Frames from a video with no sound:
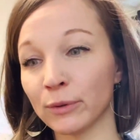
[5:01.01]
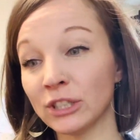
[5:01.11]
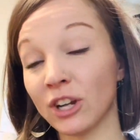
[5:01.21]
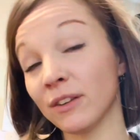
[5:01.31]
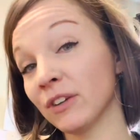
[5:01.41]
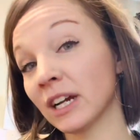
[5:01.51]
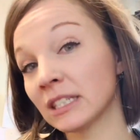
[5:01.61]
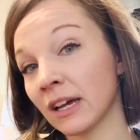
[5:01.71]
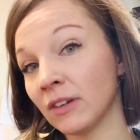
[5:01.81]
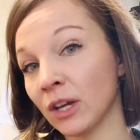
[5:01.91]
Reach out if you guys
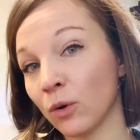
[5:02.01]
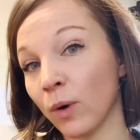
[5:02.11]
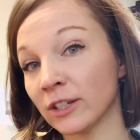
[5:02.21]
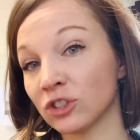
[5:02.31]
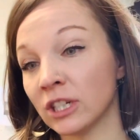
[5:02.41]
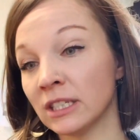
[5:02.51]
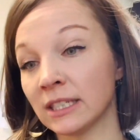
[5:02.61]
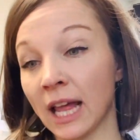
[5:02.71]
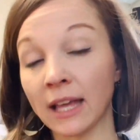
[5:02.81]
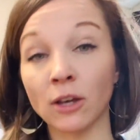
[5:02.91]
have any questions.
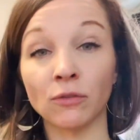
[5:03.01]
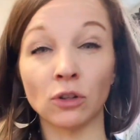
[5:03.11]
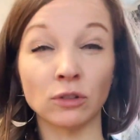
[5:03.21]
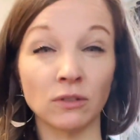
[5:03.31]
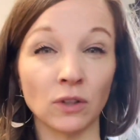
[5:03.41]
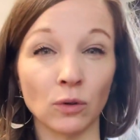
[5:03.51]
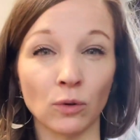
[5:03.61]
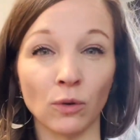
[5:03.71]
Thank you for those of you who